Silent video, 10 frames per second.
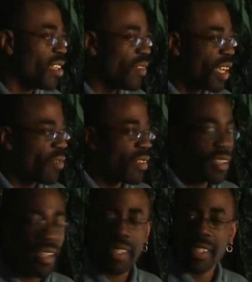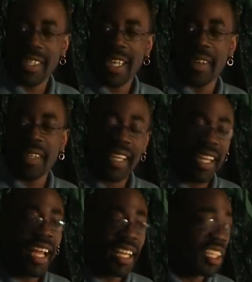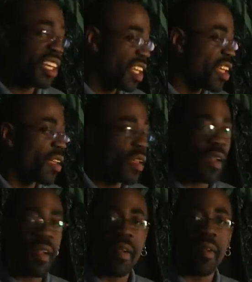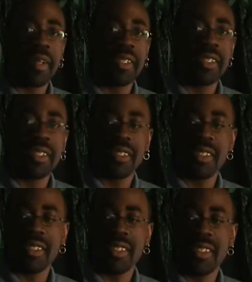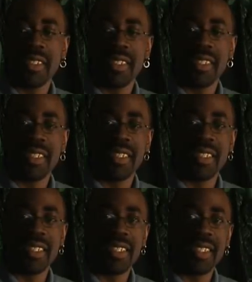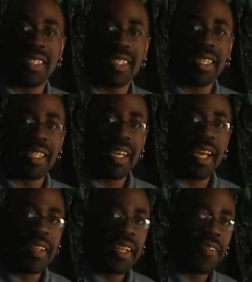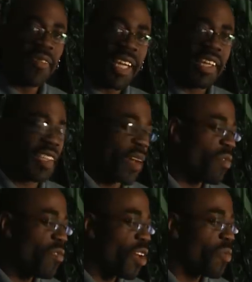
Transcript: I mean, but that's my personal opinion. Yeah. I think Cain Velasquez could win. Anyone can agree or disagree, but that's just my opinion. The thing is, yeah, with